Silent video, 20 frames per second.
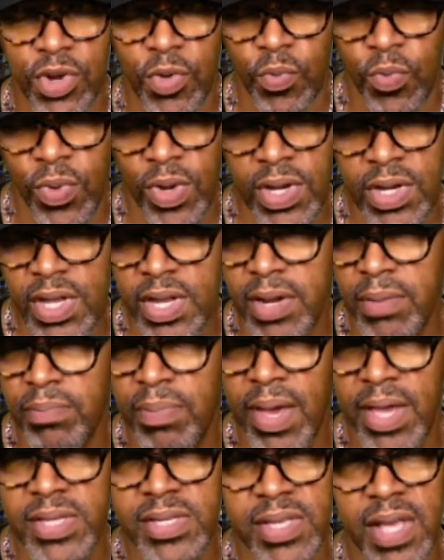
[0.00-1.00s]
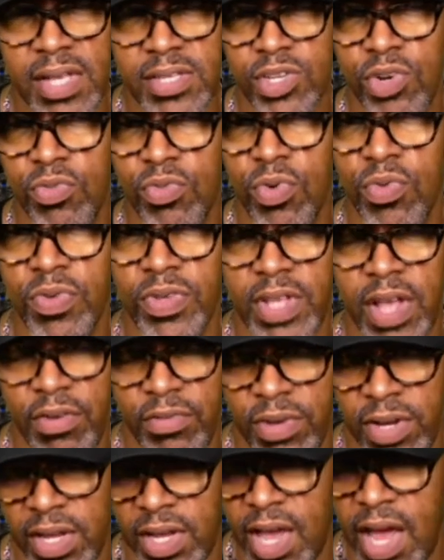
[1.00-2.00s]
we need a bass that's grooving that
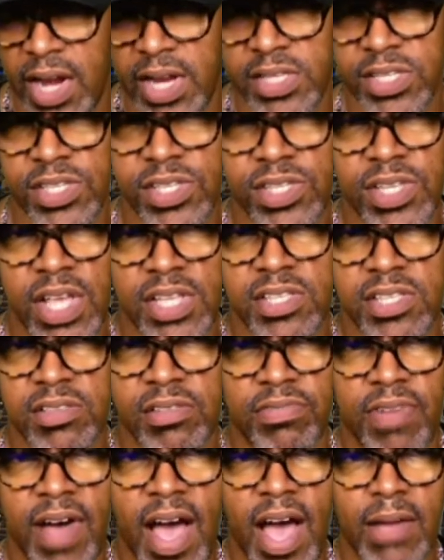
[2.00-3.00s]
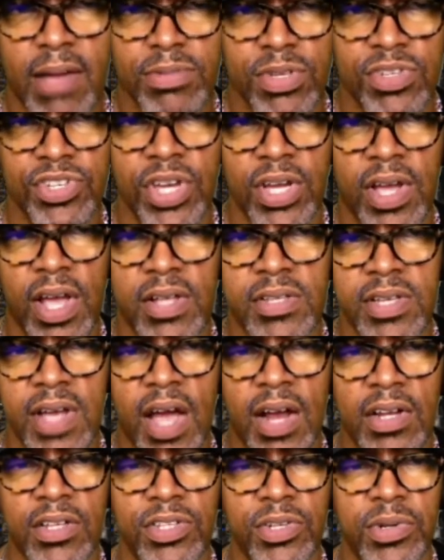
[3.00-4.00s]
really kind of sets the vibe. So check out
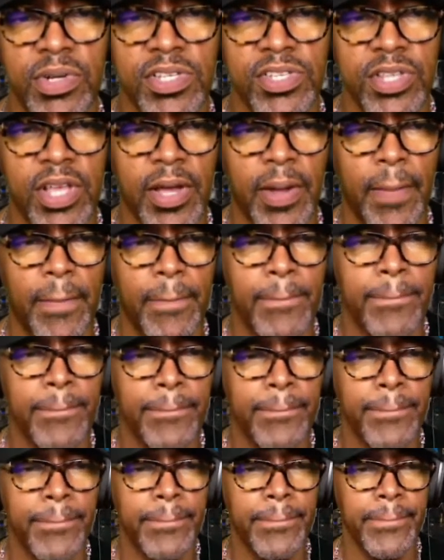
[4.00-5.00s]
Tyler doing his thing. All